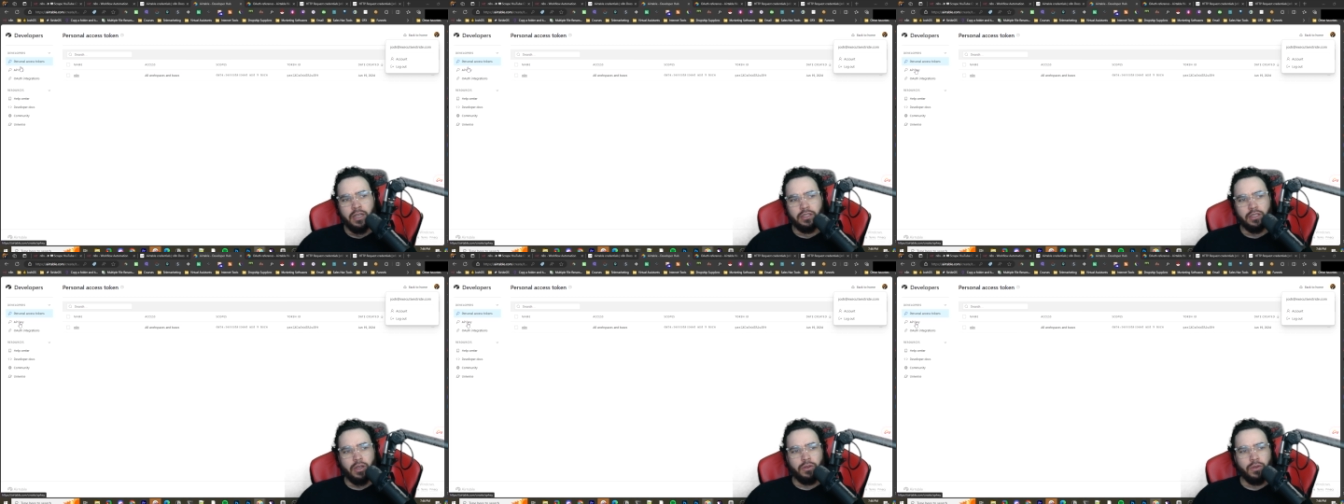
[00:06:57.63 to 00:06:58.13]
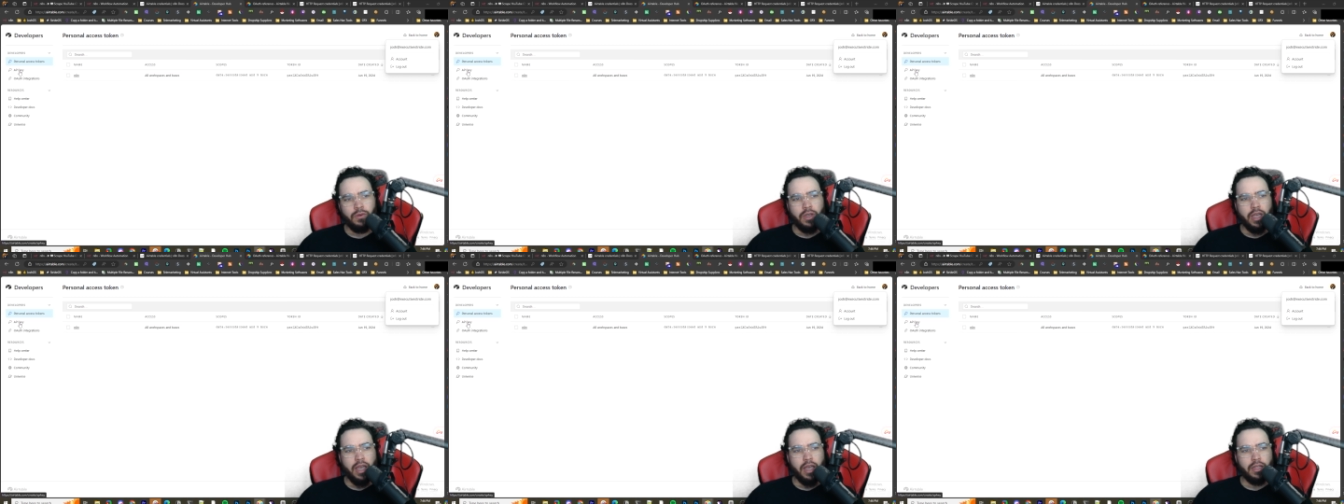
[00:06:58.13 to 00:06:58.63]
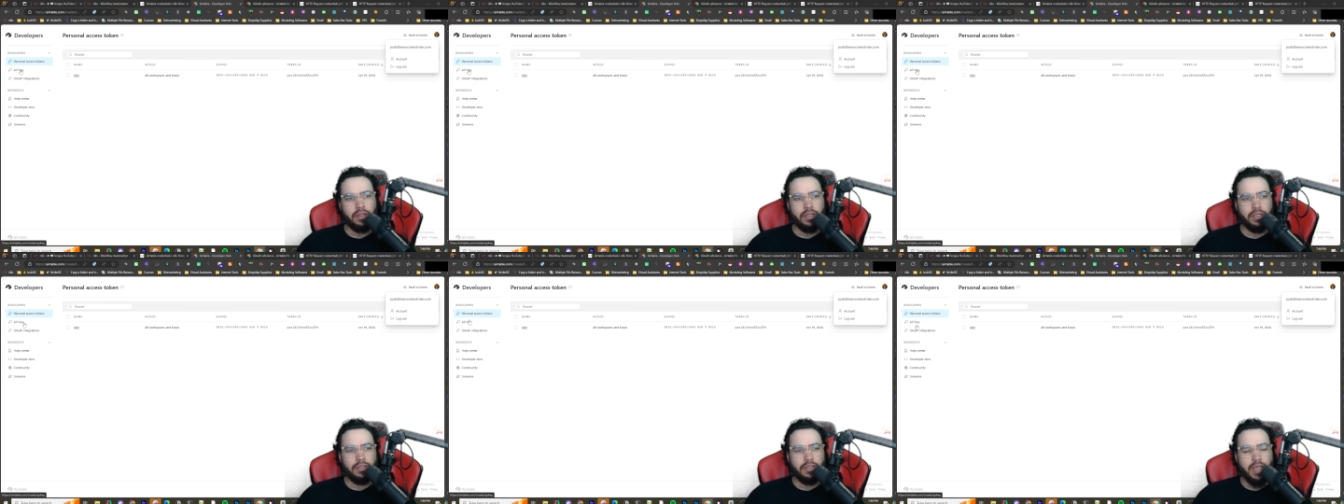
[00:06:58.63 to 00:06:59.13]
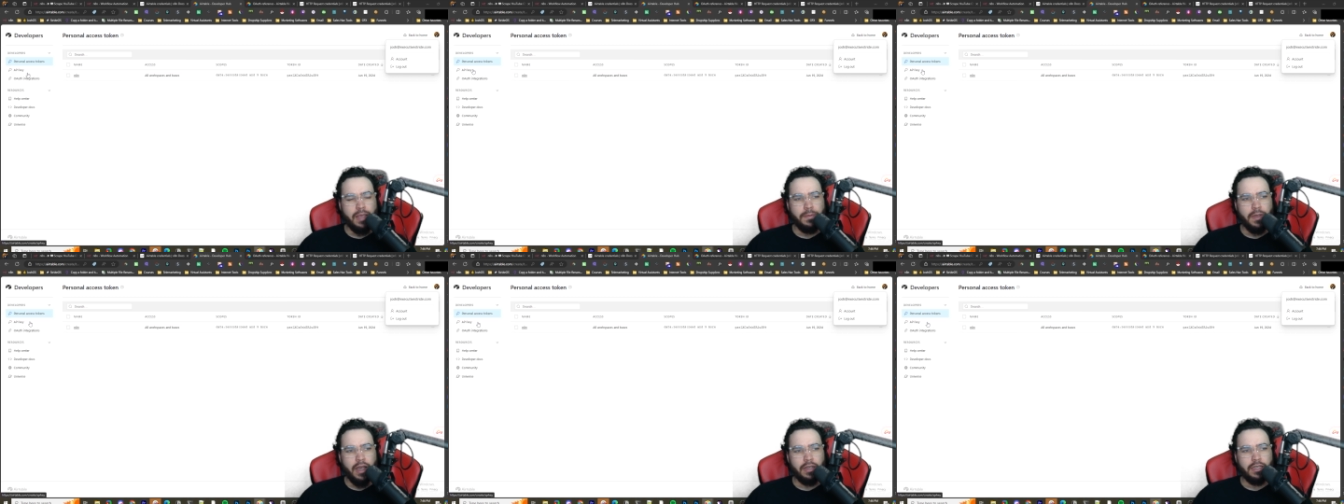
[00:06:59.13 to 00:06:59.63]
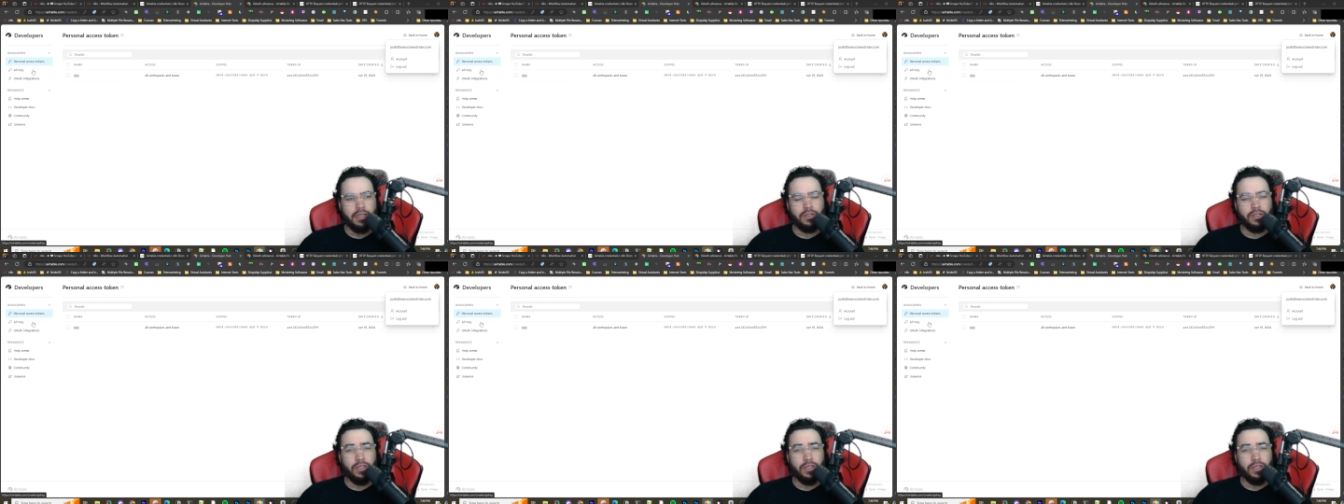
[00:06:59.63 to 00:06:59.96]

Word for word: So you can, this A P I keys,